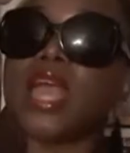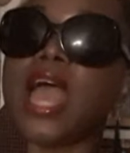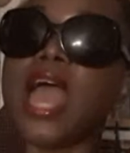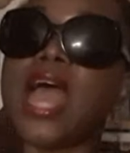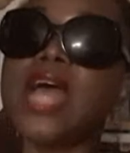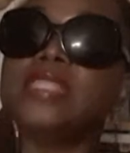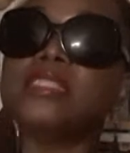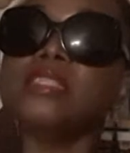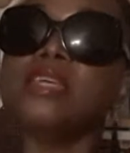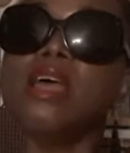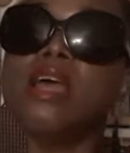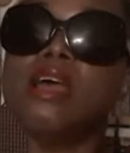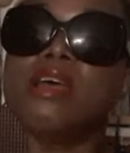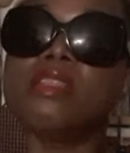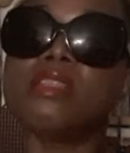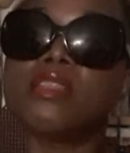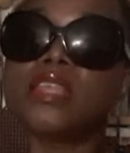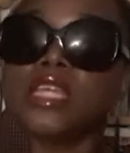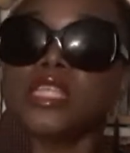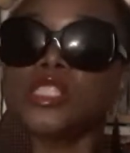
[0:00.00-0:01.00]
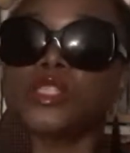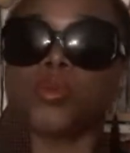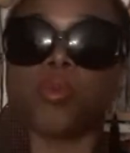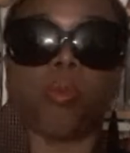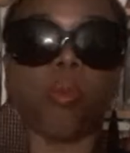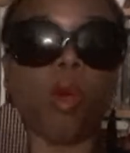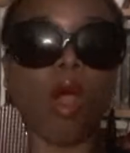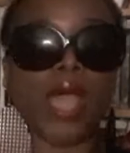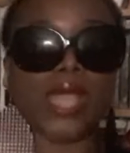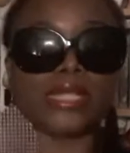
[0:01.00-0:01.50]
And this
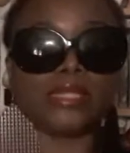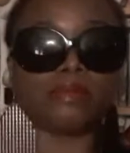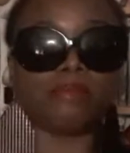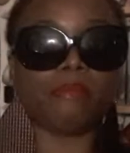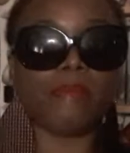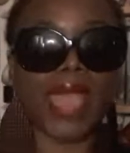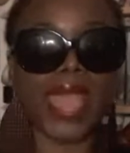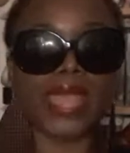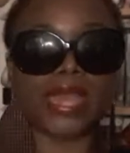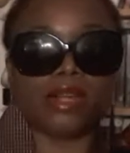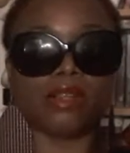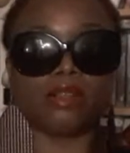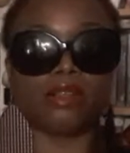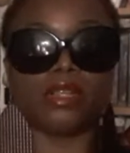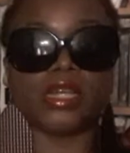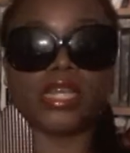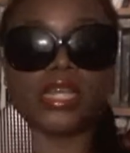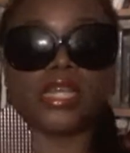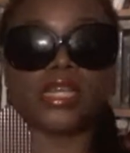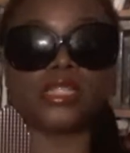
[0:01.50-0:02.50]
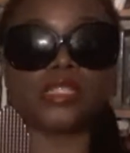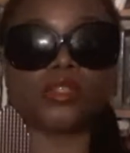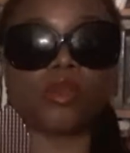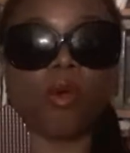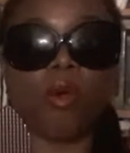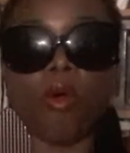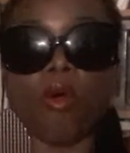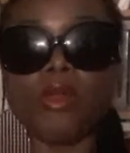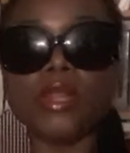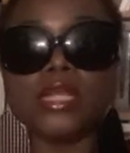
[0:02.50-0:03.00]
white male is
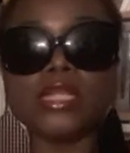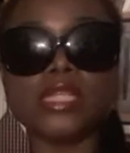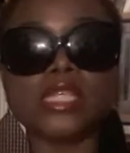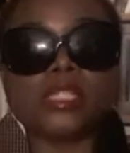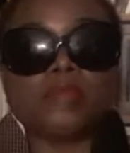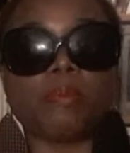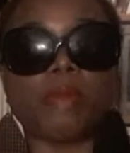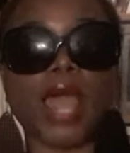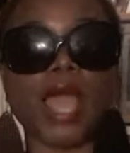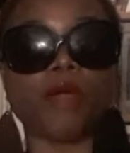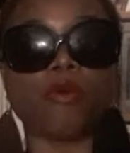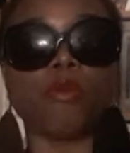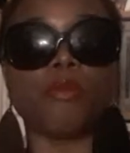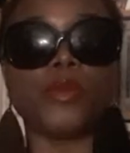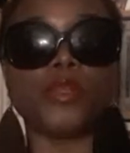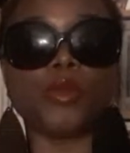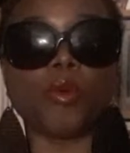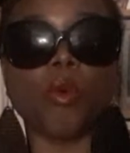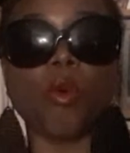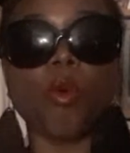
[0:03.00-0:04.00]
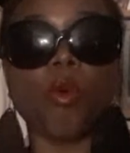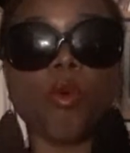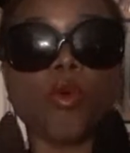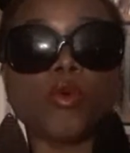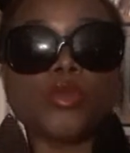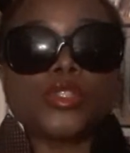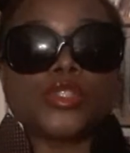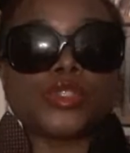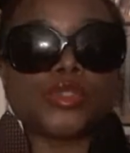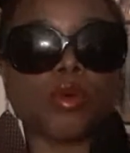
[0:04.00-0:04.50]
calling this black woman
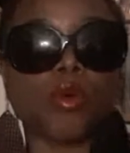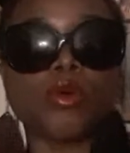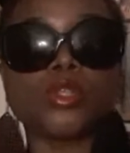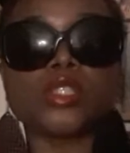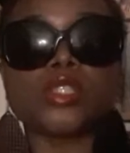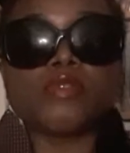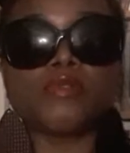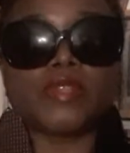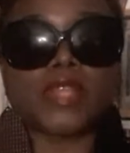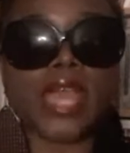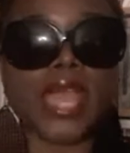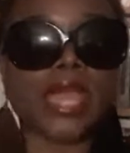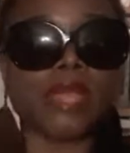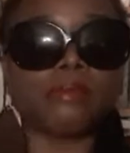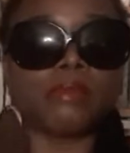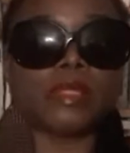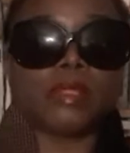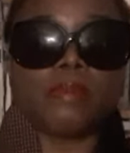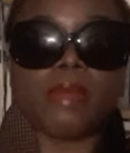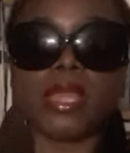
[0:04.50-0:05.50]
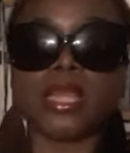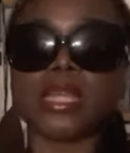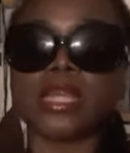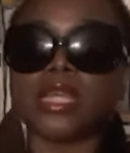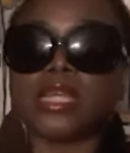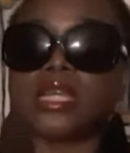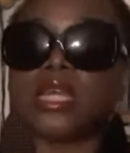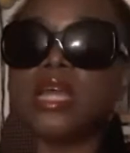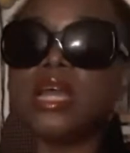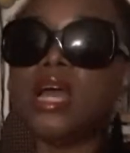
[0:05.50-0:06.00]
all sorts of names,
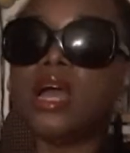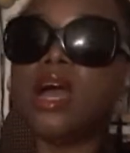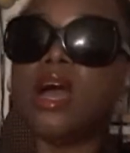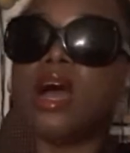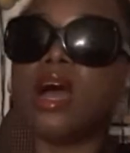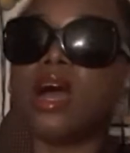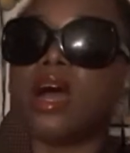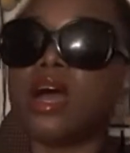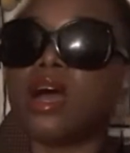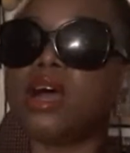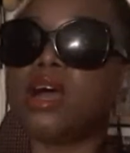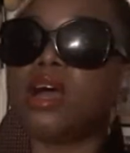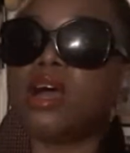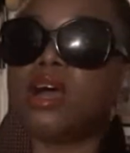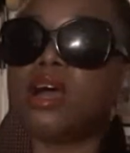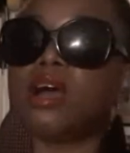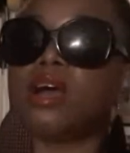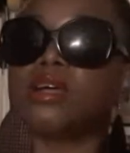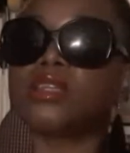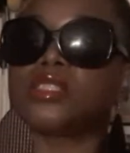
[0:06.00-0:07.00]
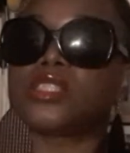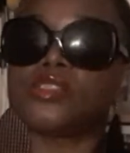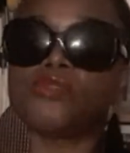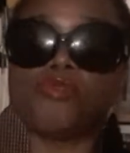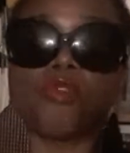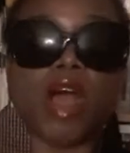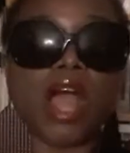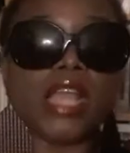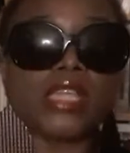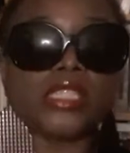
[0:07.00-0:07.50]
making a
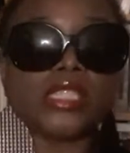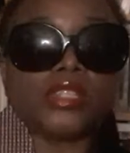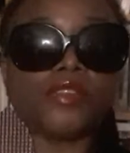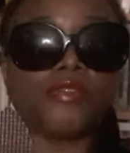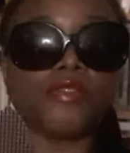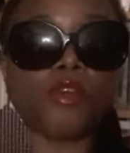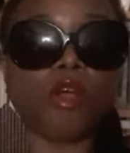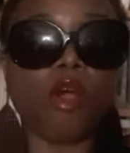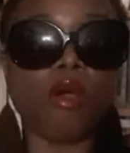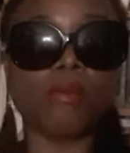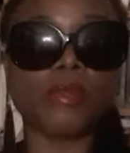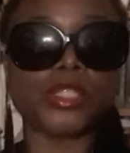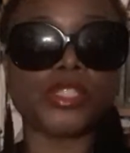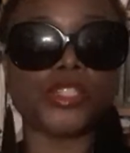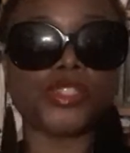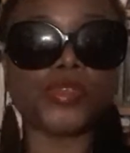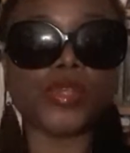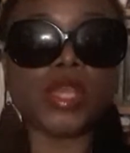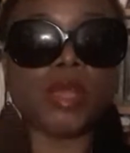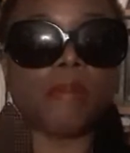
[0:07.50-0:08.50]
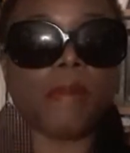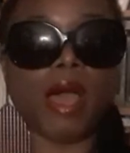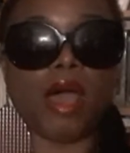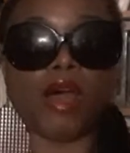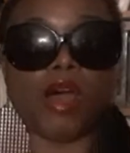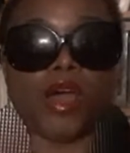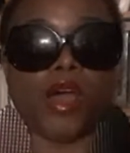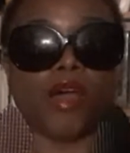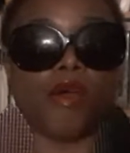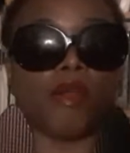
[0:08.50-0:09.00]
derisive commentary
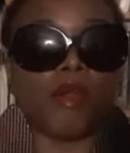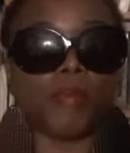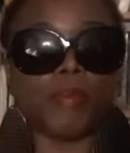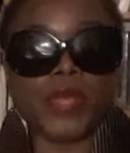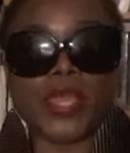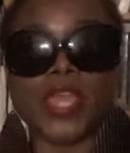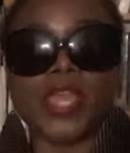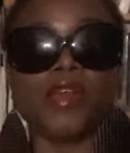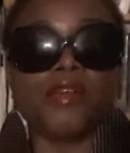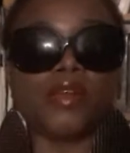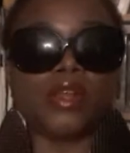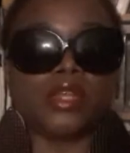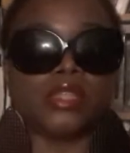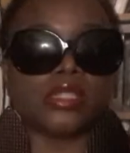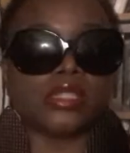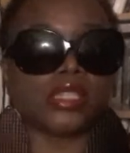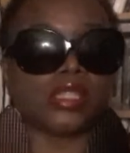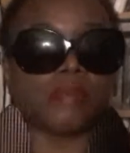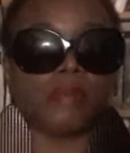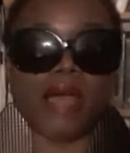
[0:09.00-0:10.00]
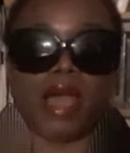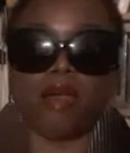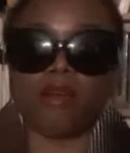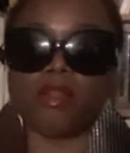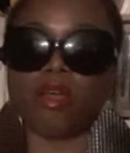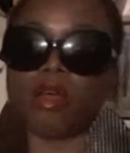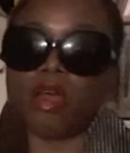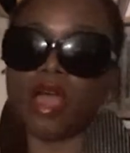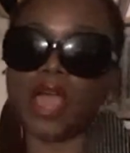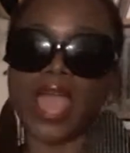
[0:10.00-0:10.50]
about her appearance, about her